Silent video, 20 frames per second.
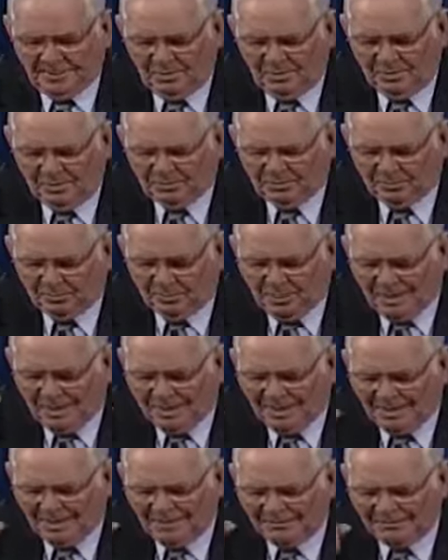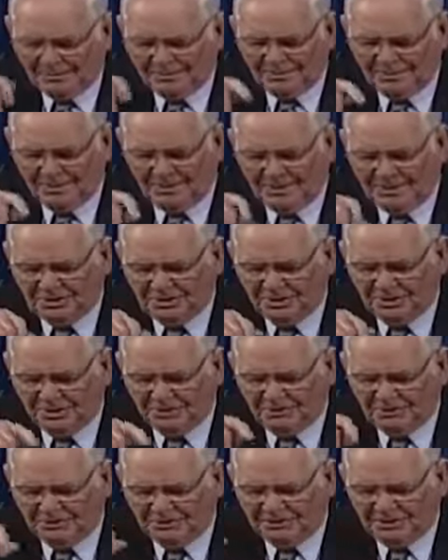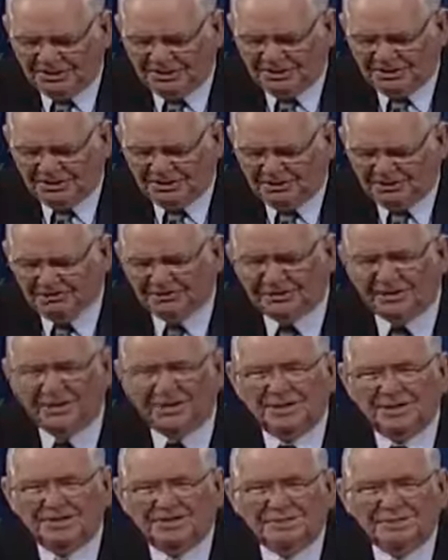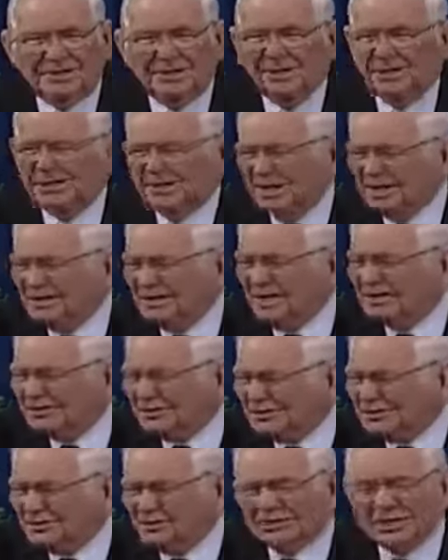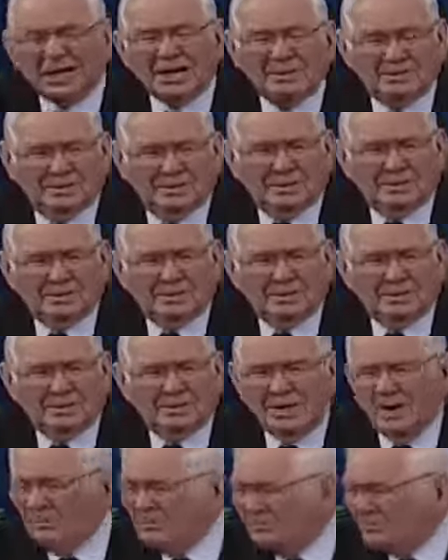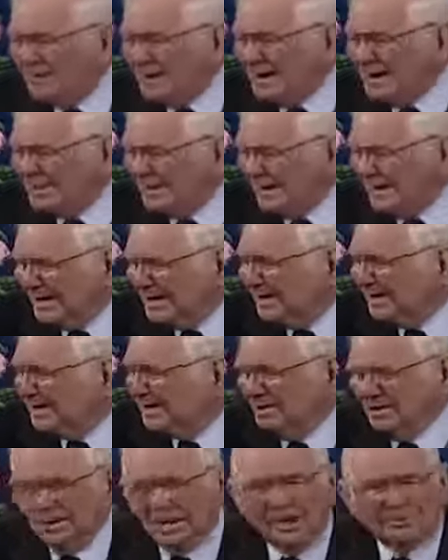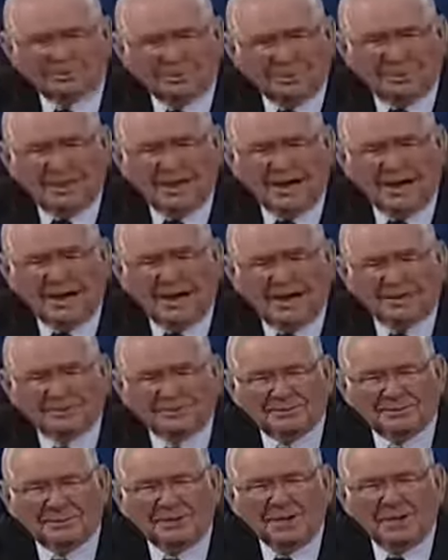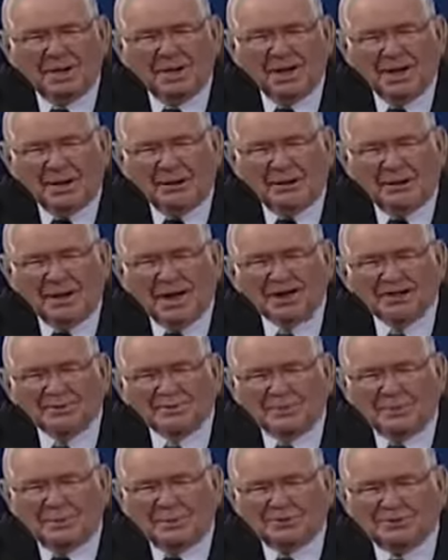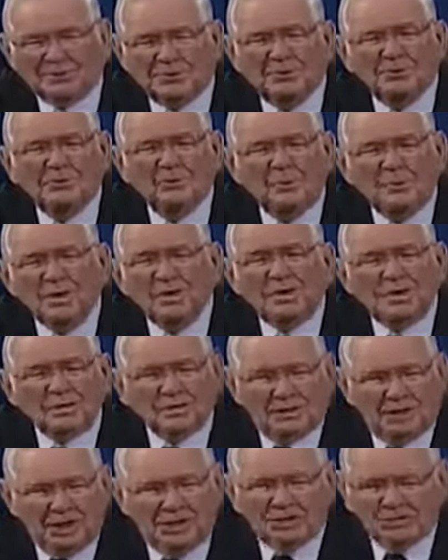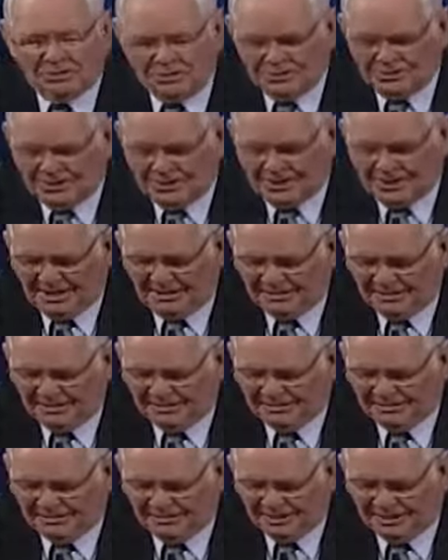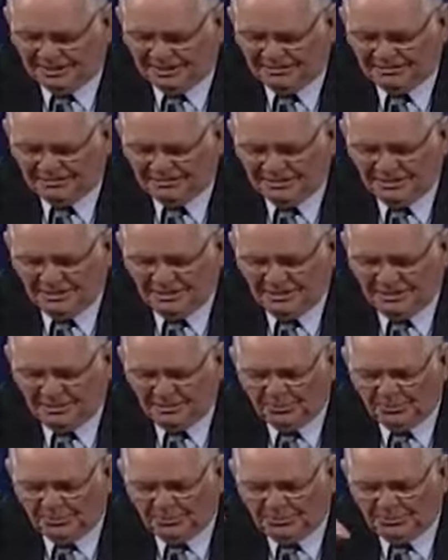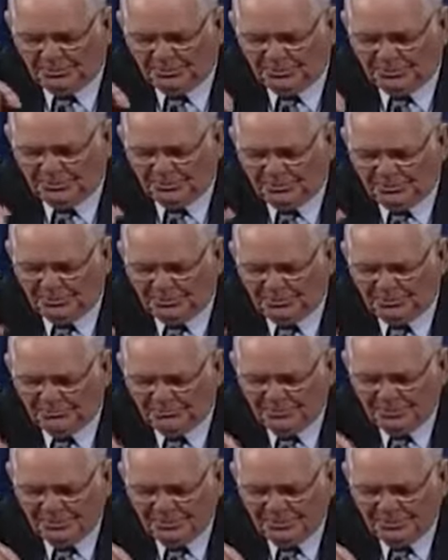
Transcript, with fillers: Who is wise and he shall understand these things? Th- that's a statement, not maybe, not perhaps. A wise person will understand these things, prudent,